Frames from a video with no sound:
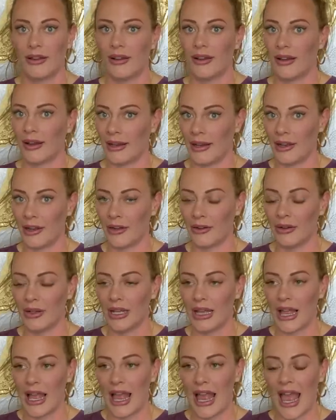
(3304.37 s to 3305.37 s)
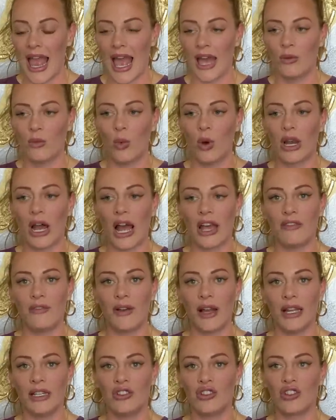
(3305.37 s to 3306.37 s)
I know. And what I
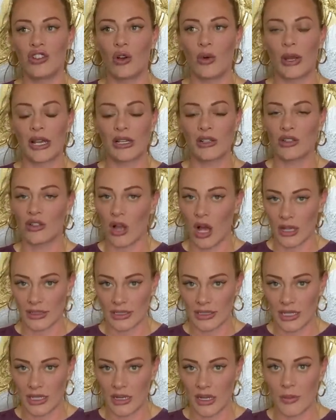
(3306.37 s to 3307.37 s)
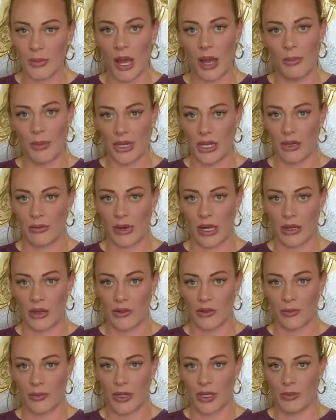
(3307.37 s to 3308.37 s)
find so exhausting about being around
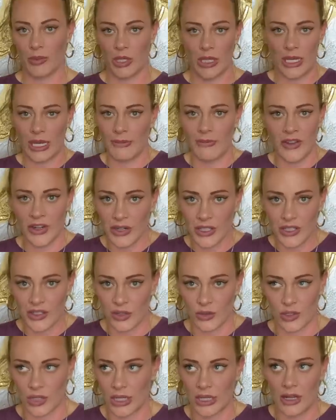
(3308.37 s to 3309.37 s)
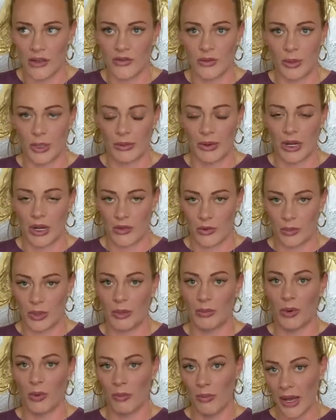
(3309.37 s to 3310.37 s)
other people, and I'm very social, I love to be around other
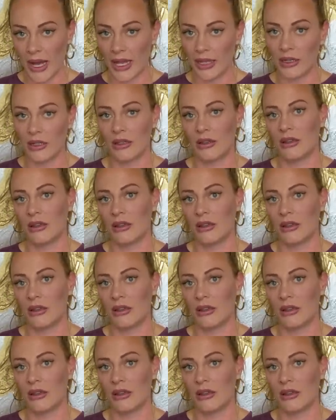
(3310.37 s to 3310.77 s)
people, but